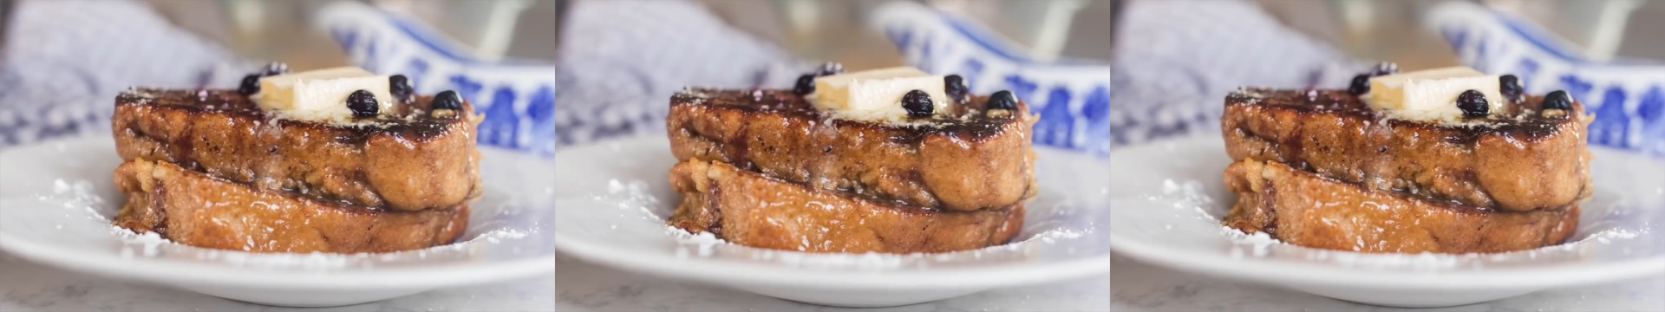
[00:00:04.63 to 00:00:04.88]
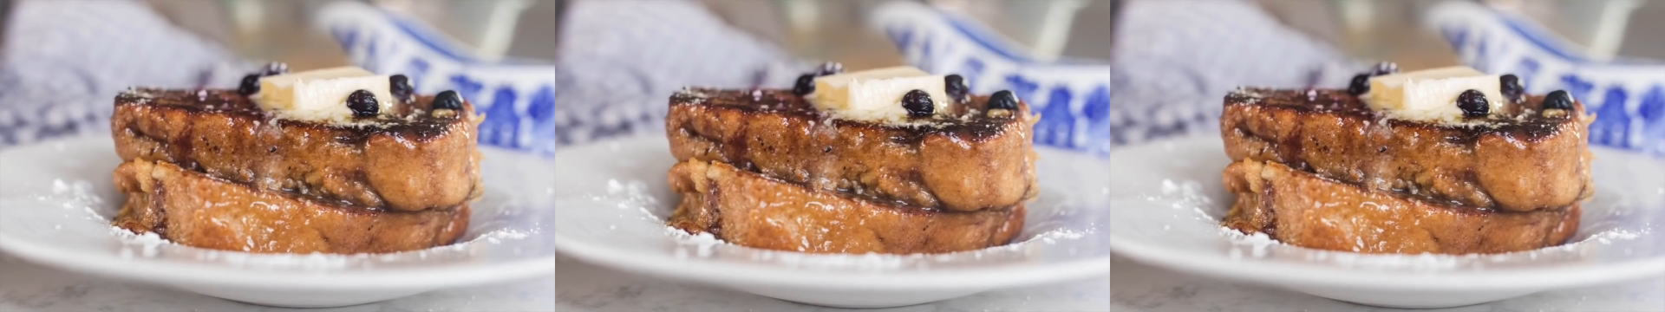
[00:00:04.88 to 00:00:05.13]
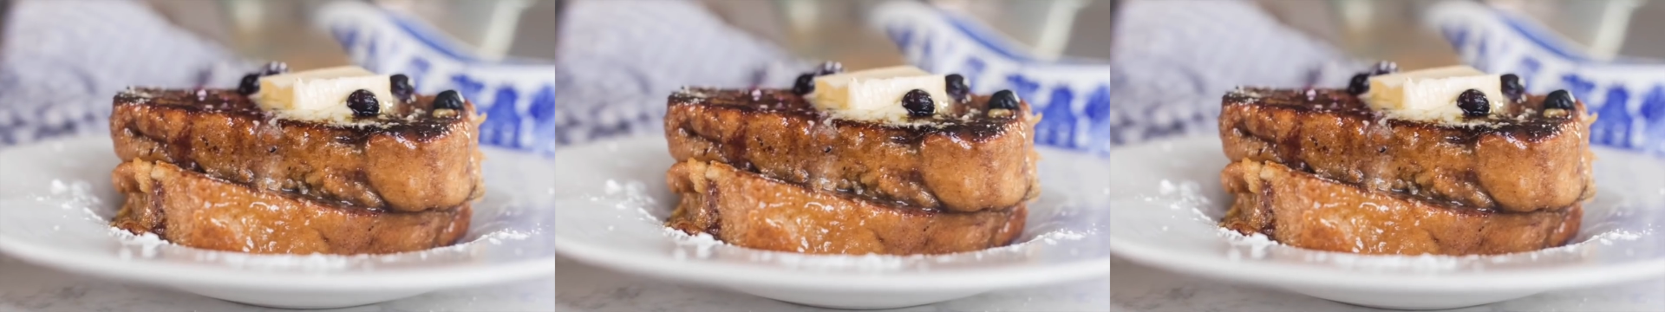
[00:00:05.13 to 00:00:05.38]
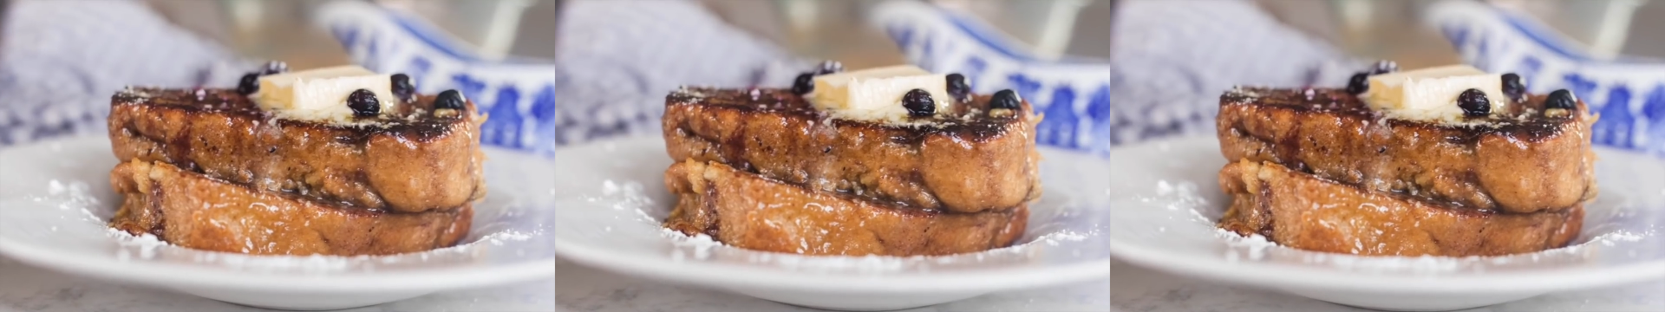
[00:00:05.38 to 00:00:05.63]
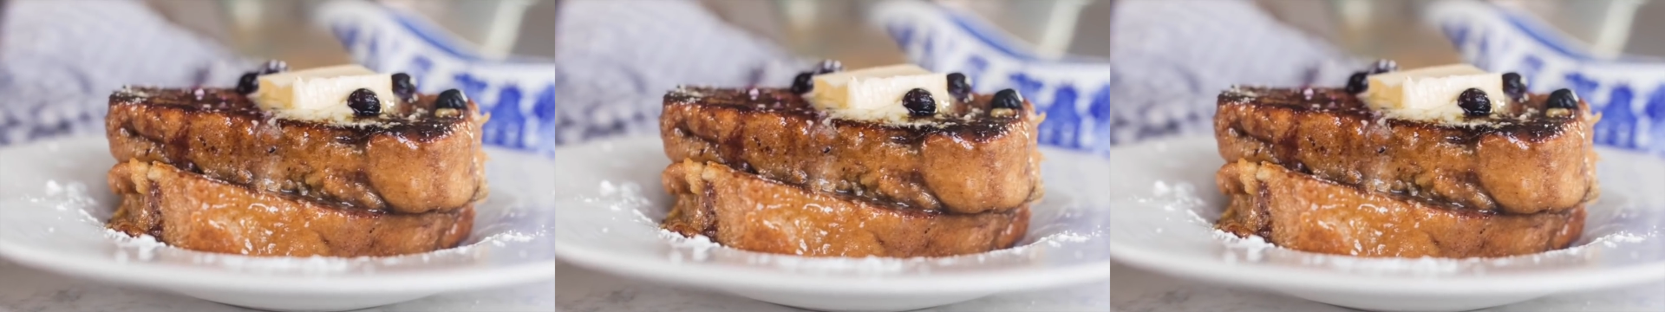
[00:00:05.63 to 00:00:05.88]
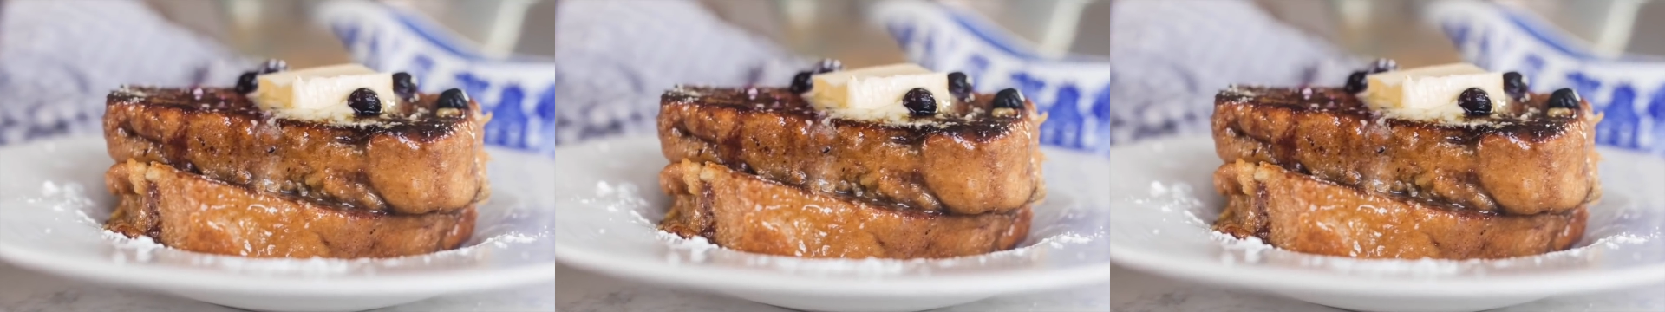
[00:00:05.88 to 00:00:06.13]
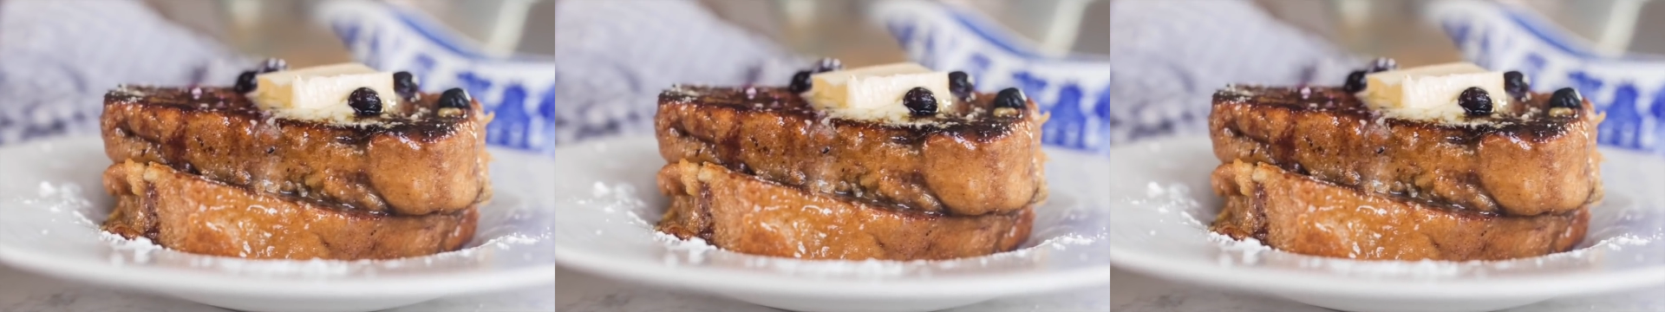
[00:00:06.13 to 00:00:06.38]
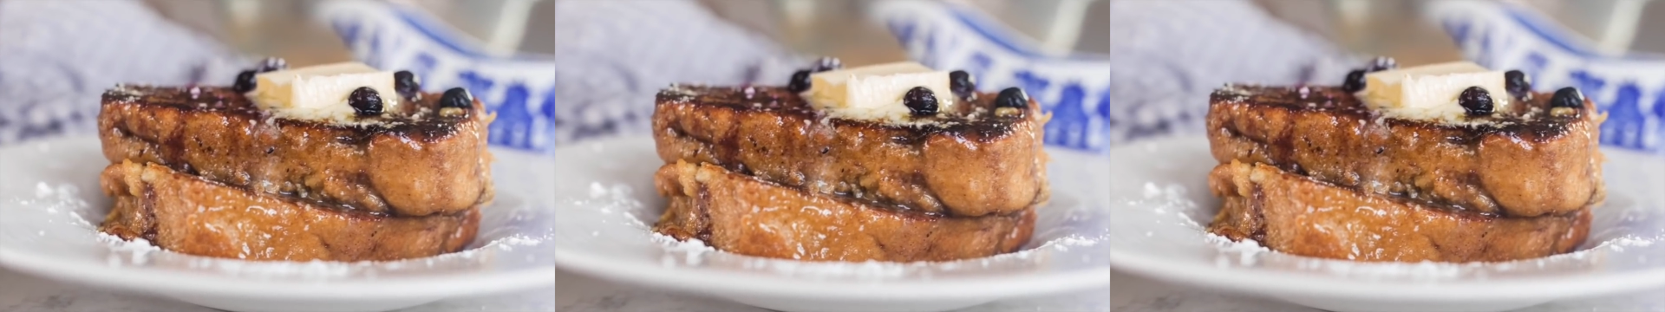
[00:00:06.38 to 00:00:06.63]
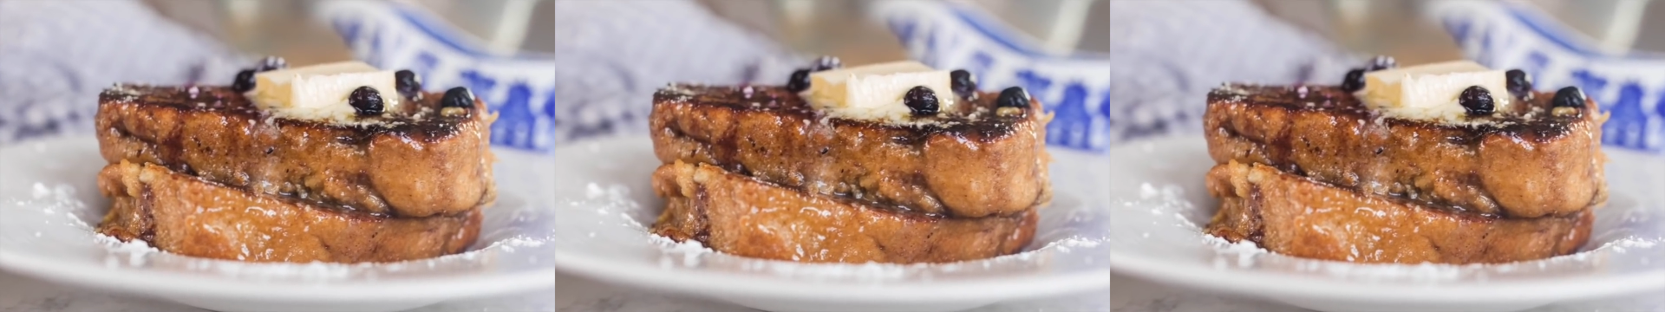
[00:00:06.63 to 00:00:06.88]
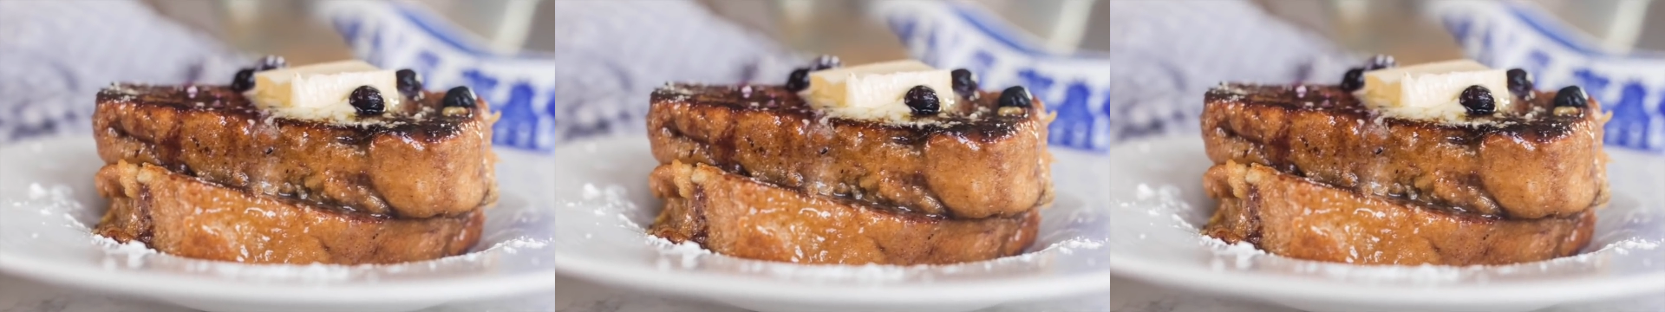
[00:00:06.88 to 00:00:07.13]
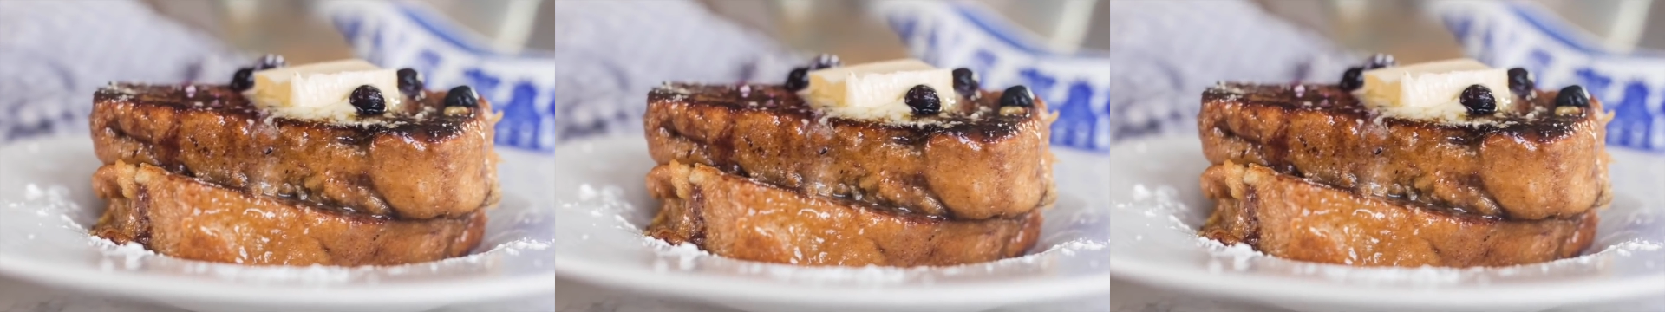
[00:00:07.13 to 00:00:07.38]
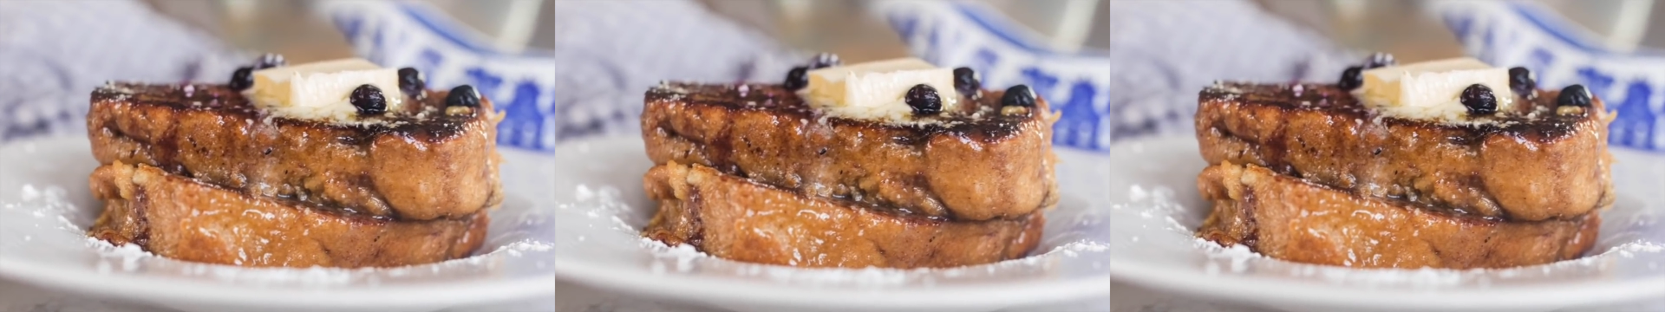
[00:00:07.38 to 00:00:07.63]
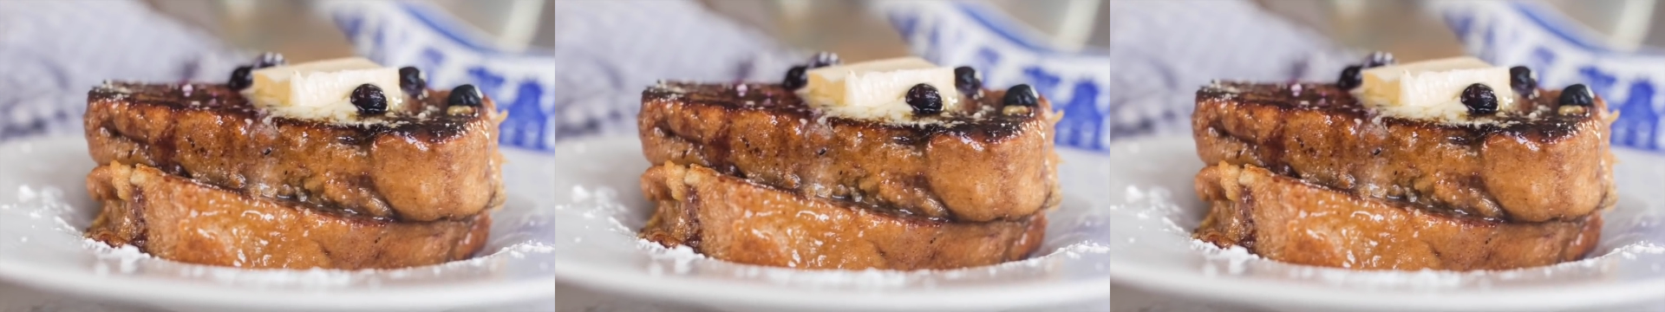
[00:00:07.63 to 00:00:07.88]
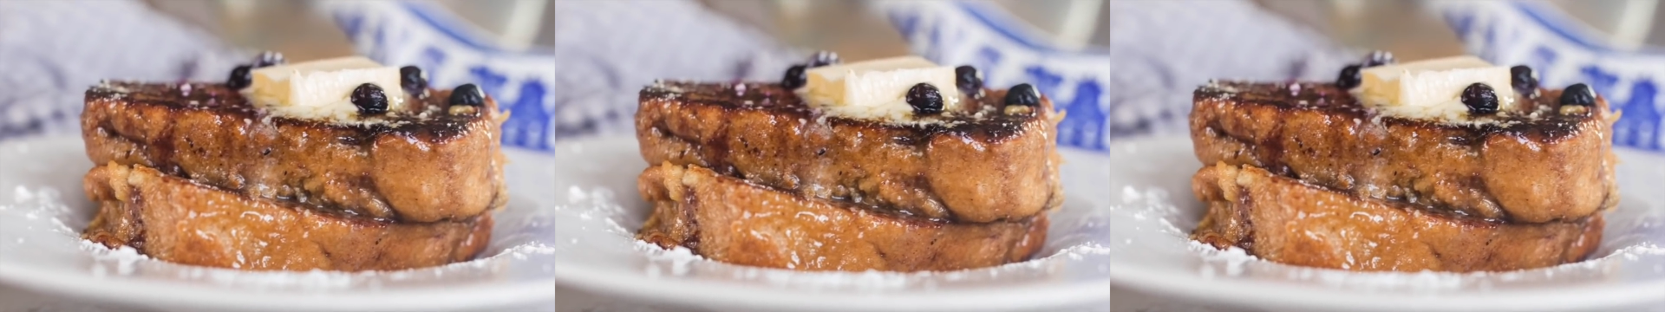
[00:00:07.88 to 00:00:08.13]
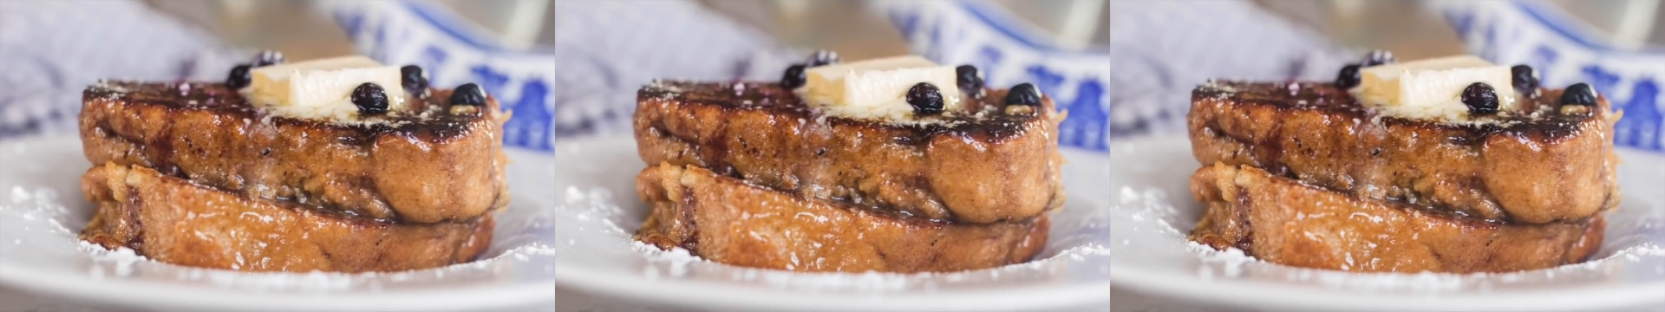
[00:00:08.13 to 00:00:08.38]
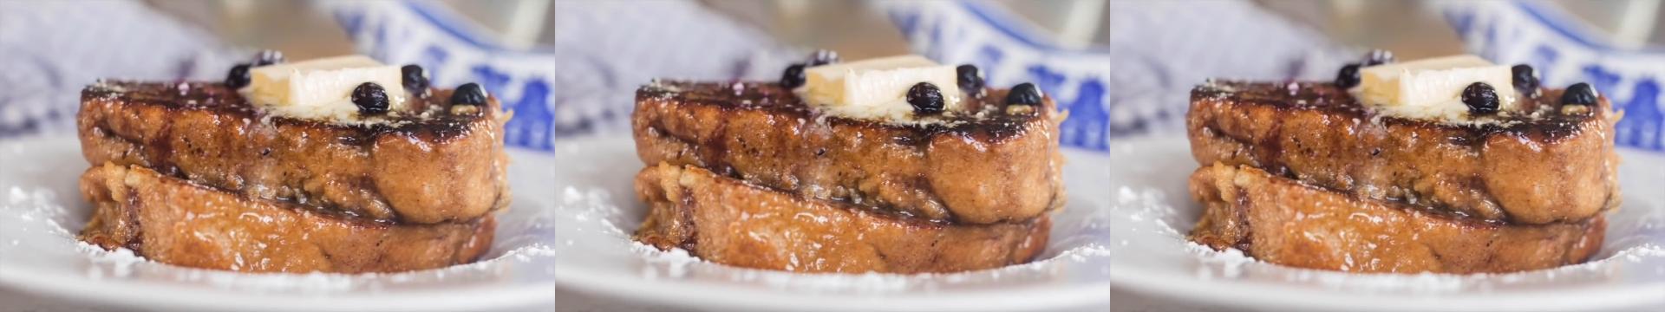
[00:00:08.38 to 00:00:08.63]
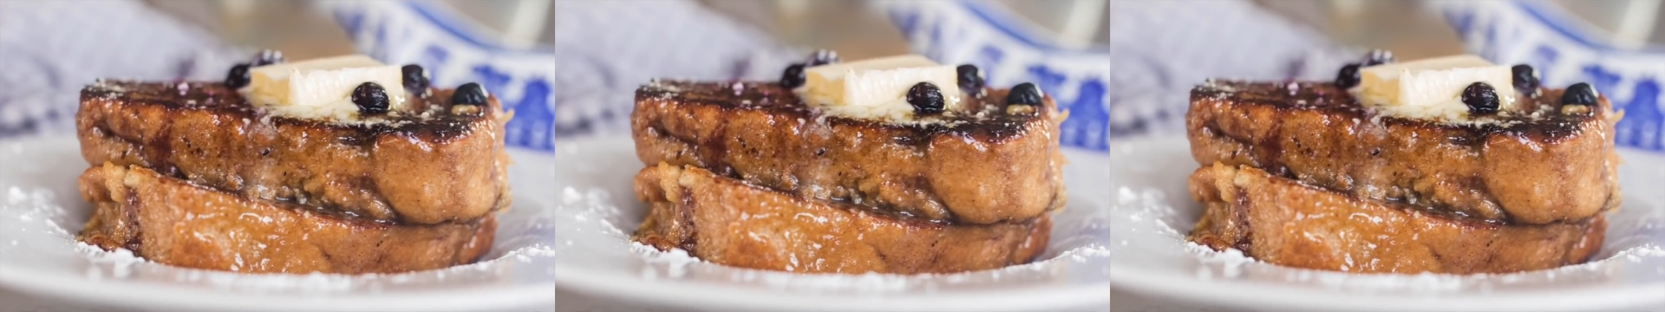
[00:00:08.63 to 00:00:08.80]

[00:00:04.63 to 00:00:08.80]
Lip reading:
No face is visible, so there are no lips to read.